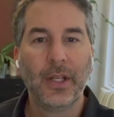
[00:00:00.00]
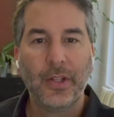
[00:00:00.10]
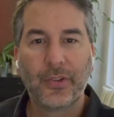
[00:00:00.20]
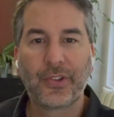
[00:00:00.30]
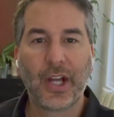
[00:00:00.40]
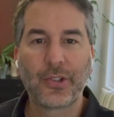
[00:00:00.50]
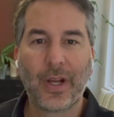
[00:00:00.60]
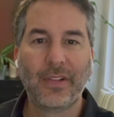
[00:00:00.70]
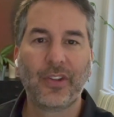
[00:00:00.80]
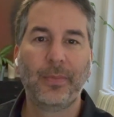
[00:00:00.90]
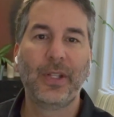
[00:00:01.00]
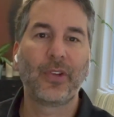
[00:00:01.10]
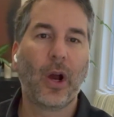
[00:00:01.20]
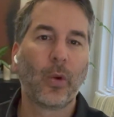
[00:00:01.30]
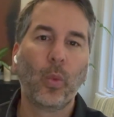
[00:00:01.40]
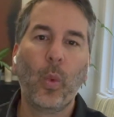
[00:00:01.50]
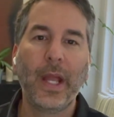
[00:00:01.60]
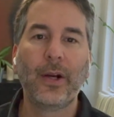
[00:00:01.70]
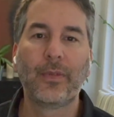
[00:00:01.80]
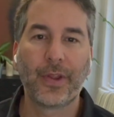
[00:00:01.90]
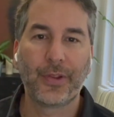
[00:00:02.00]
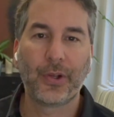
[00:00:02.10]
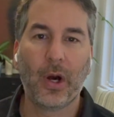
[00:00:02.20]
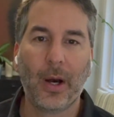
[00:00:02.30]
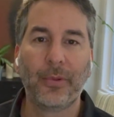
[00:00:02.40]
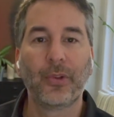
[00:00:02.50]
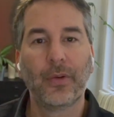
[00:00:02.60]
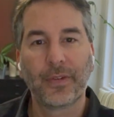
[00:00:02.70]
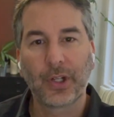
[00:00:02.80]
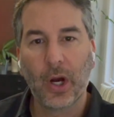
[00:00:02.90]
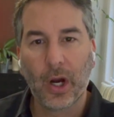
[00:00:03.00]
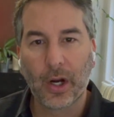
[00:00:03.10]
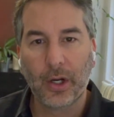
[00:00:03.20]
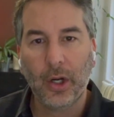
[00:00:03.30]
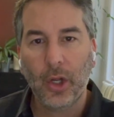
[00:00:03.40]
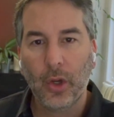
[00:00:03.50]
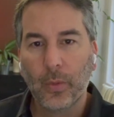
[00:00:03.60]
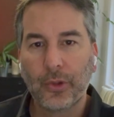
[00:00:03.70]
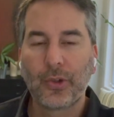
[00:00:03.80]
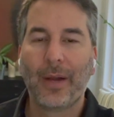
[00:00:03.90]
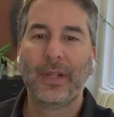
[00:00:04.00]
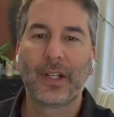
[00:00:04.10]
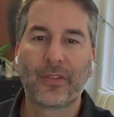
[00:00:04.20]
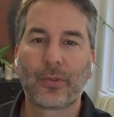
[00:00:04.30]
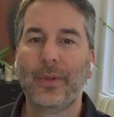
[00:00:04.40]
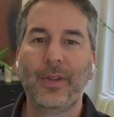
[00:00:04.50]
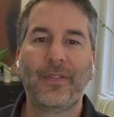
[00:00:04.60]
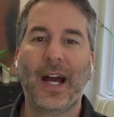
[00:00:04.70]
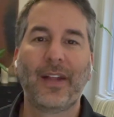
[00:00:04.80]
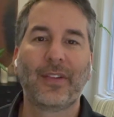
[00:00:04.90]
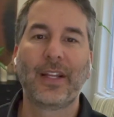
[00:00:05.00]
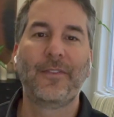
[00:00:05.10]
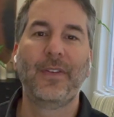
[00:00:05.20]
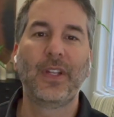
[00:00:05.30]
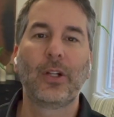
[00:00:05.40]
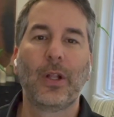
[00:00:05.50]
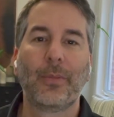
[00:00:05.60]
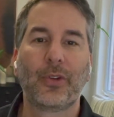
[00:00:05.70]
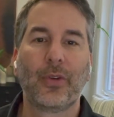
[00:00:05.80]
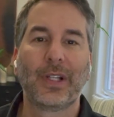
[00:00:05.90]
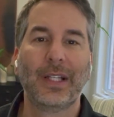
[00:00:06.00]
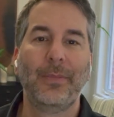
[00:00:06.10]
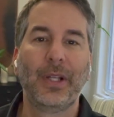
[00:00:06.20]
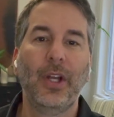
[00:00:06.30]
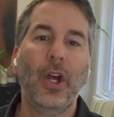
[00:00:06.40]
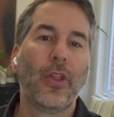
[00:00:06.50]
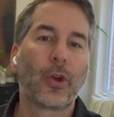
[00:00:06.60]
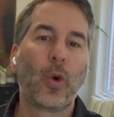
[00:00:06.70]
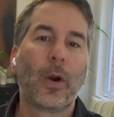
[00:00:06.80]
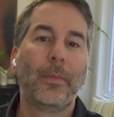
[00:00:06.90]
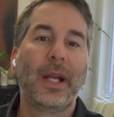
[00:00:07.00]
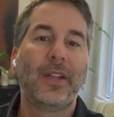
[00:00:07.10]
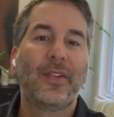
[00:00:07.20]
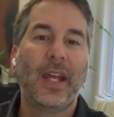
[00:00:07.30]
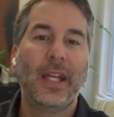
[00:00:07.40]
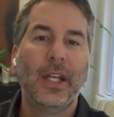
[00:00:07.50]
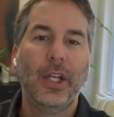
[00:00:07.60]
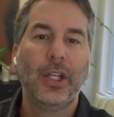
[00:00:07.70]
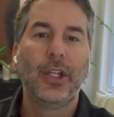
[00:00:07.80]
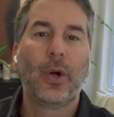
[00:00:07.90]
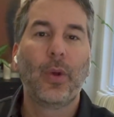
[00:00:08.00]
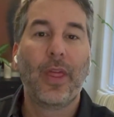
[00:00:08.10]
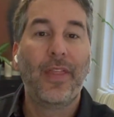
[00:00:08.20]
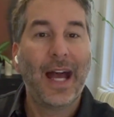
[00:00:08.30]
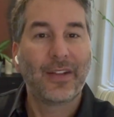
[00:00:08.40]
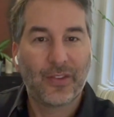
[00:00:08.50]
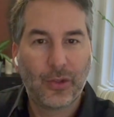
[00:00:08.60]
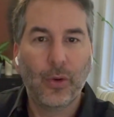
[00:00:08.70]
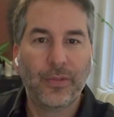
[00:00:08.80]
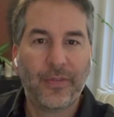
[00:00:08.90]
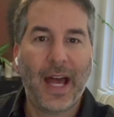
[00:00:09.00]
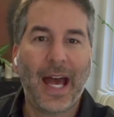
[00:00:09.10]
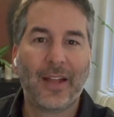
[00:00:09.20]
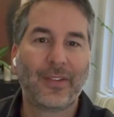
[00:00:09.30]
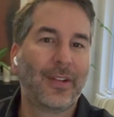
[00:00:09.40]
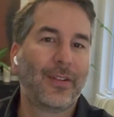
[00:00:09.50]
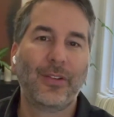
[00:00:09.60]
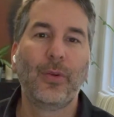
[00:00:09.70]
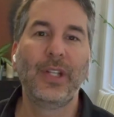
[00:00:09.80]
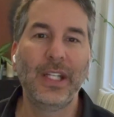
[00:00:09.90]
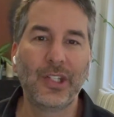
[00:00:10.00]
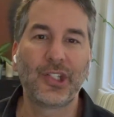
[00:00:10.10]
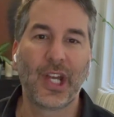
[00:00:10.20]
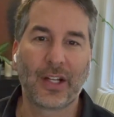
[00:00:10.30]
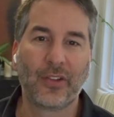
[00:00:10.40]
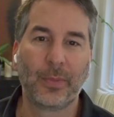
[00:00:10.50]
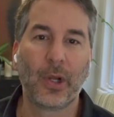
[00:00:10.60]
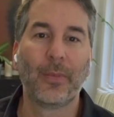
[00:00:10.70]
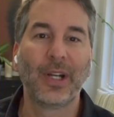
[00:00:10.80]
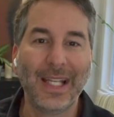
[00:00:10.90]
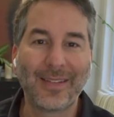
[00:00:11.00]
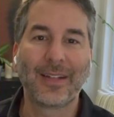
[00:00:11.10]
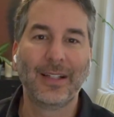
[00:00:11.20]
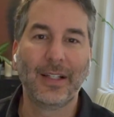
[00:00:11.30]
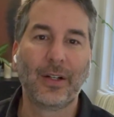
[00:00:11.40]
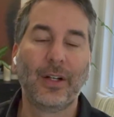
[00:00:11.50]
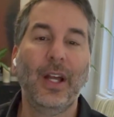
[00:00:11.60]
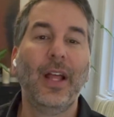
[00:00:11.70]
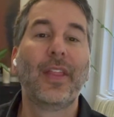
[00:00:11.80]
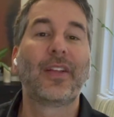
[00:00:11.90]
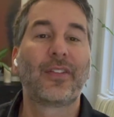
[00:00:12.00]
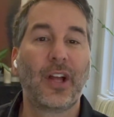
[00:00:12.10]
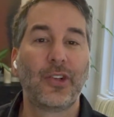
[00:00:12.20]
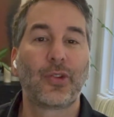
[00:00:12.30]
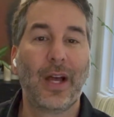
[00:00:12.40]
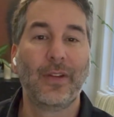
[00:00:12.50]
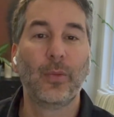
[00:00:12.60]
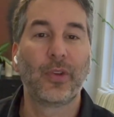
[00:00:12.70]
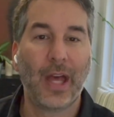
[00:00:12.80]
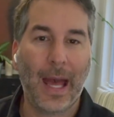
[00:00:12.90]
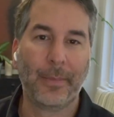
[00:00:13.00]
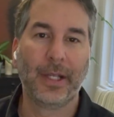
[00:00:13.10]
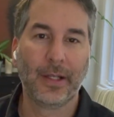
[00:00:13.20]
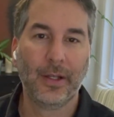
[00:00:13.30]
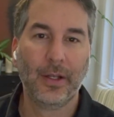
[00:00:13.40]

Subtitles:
Stunt driving speeds are way over the top. So if a car was driving extremely fast, like 50 kilometers over the limit, the court might say, you know, that's so fast that there's no need to check a speedometer. It's clear that stunt driving was happening.